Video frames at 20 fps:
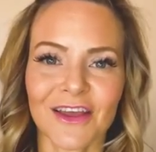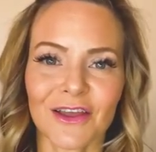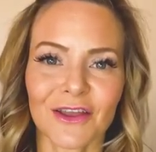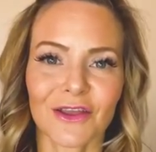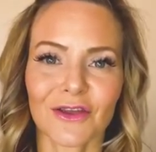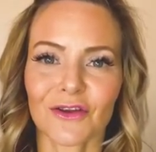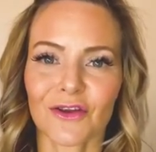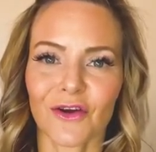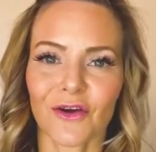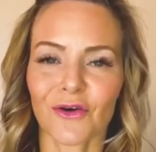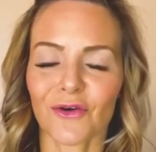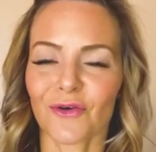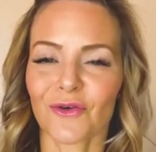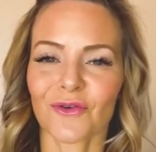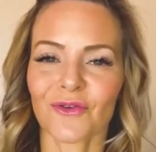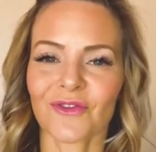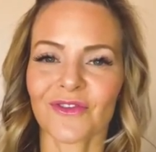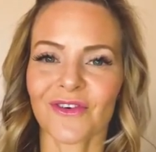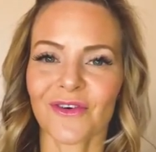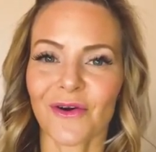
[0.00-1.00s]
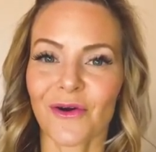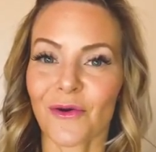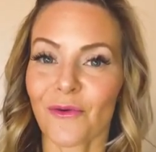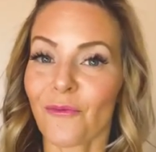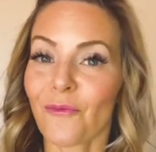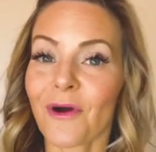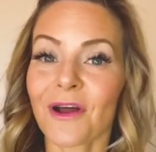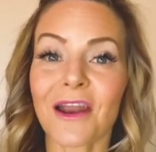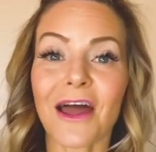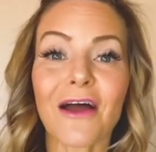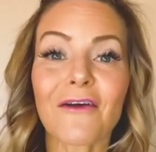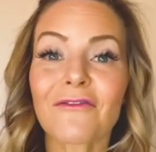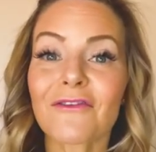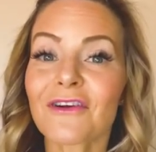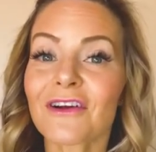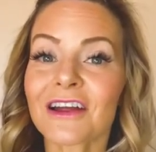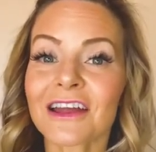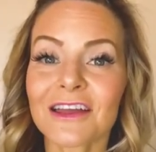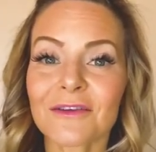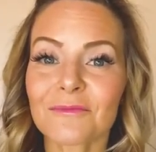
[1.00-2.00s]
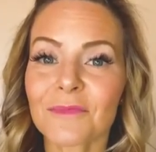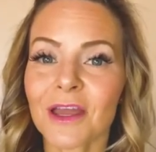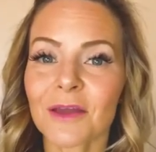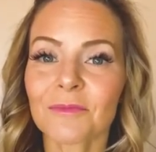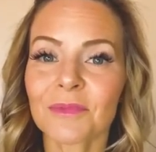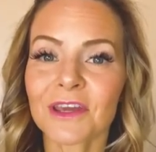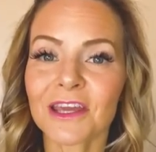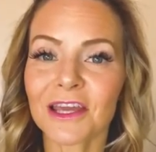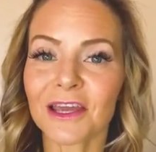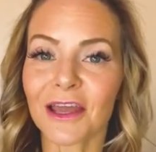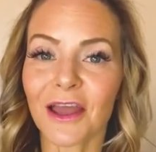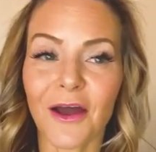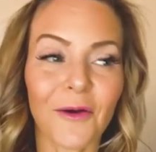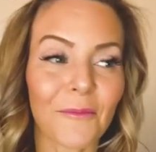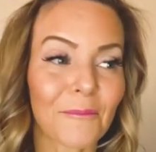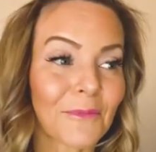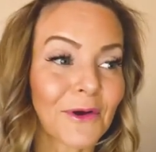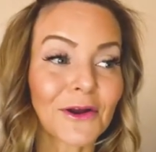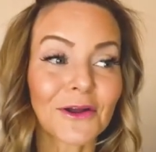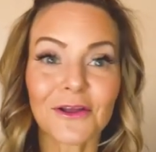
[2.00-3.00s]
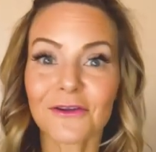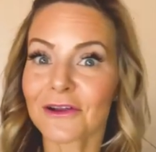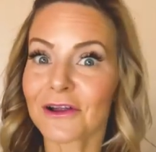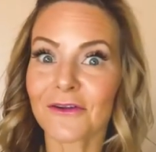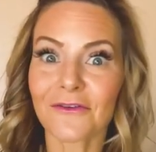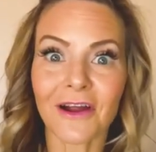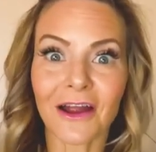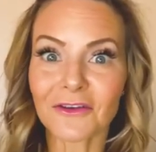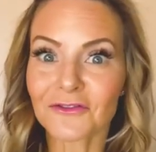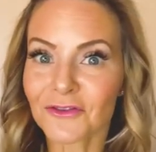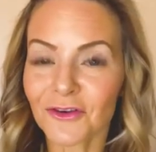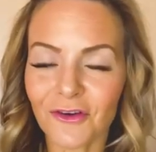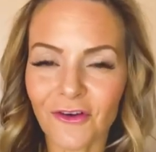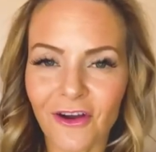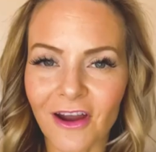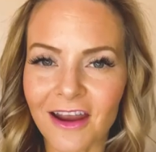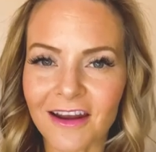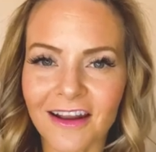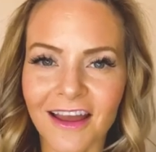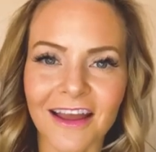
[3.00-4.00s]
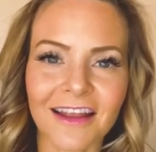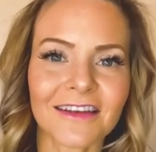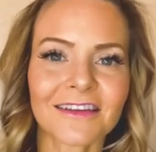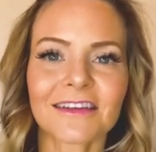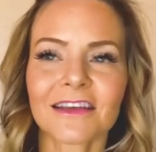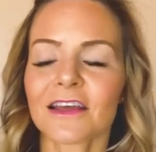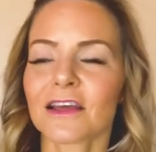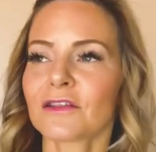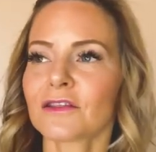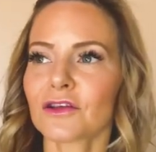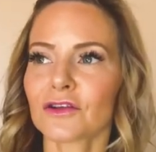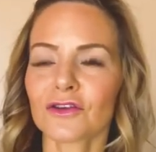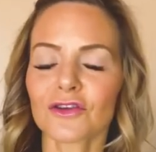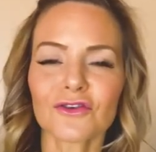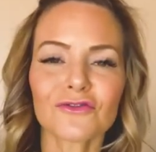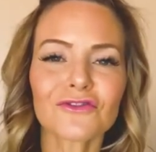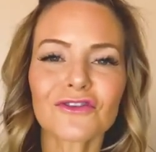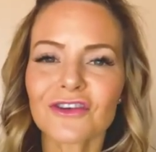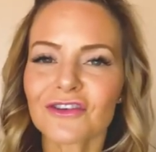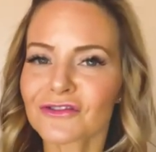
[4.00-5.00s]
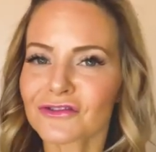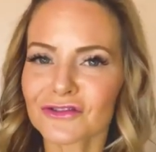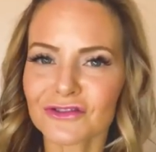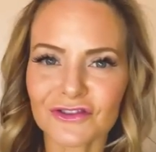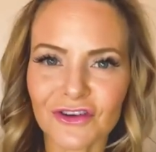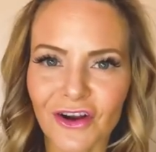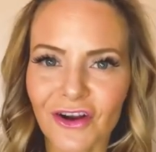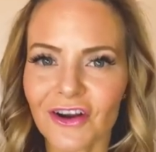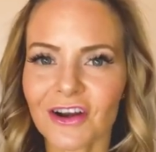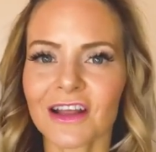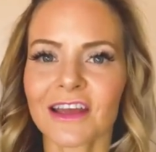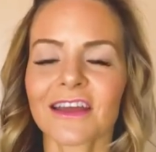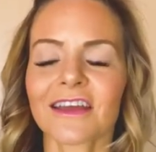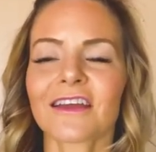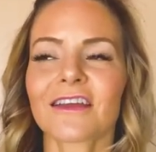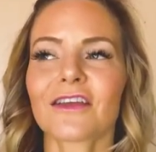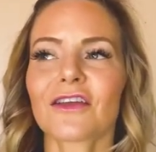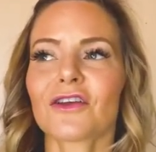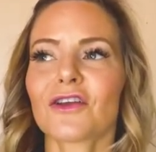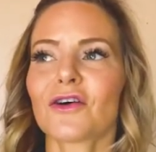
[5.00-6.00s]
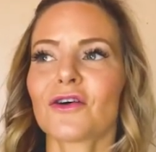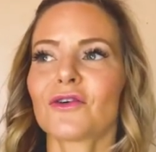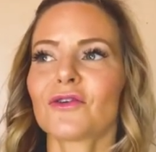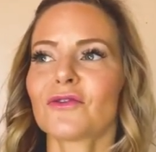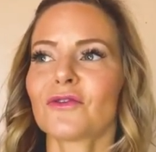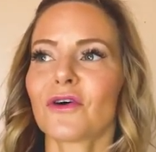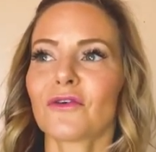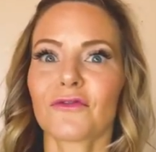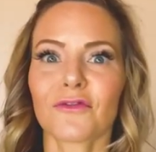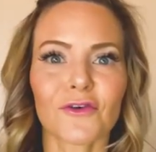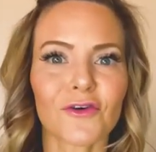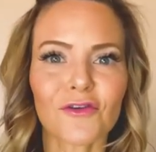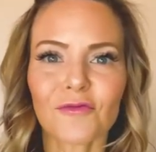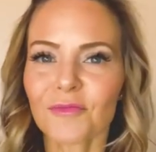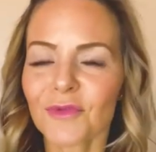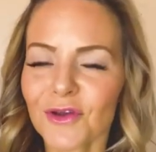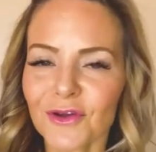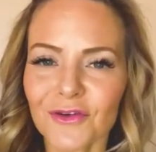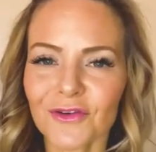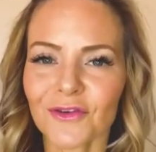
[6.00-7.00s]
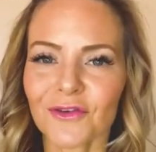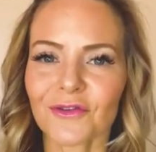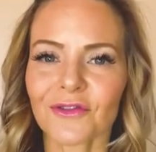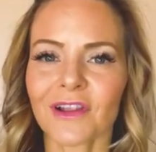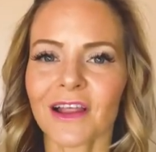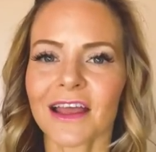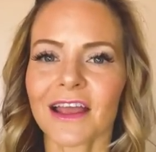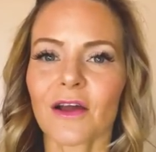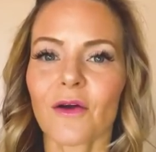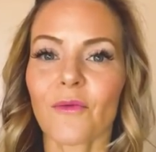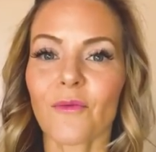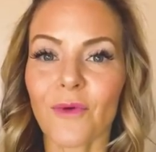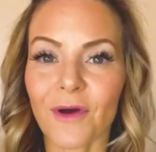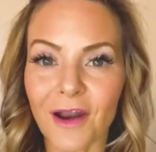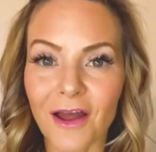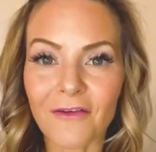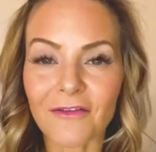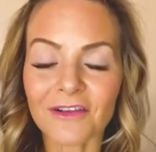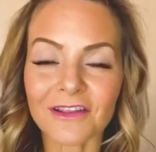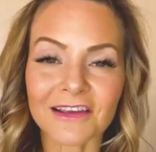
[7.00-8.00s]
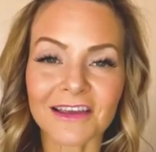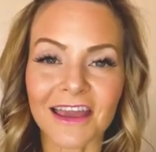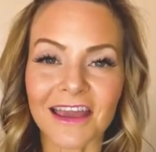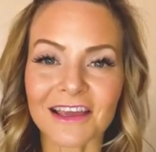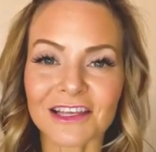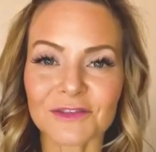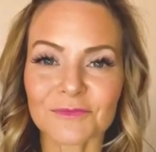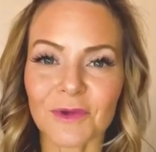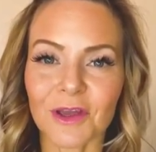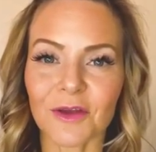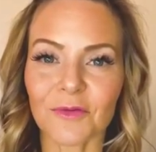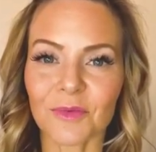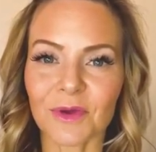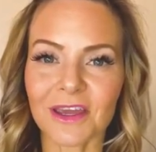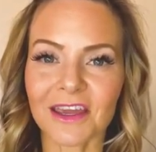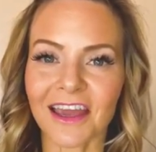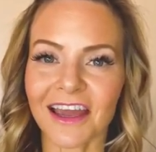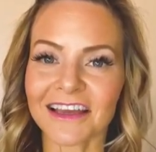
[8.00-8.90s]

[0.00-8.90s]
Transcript: you know, whatever it may be, Mercury retrograde ending, the new year starting, you know, a full moon, like whatever the case may be.